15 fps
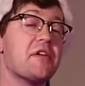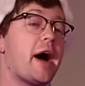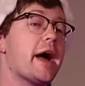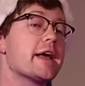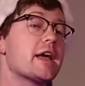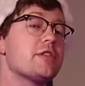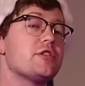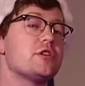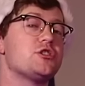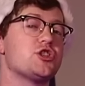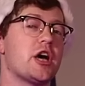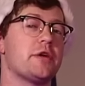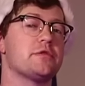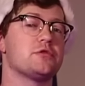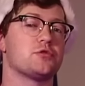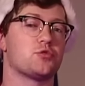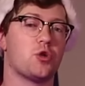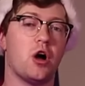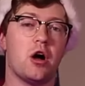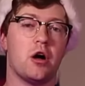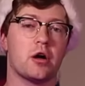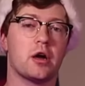If I get the challenge
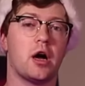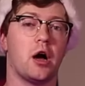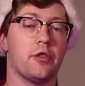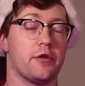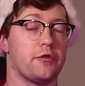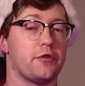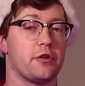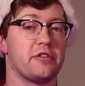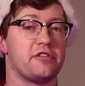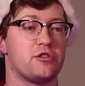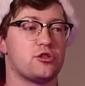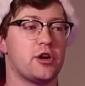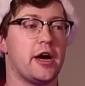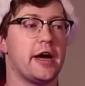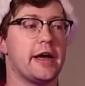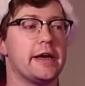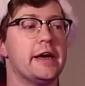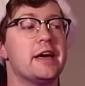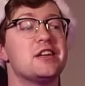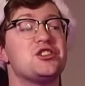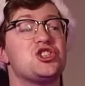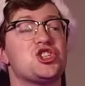wrong on the first
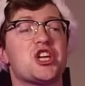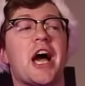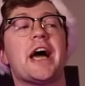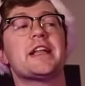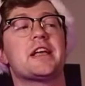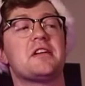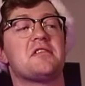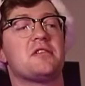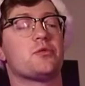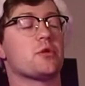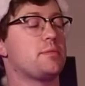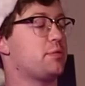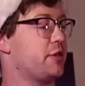try, chat gets to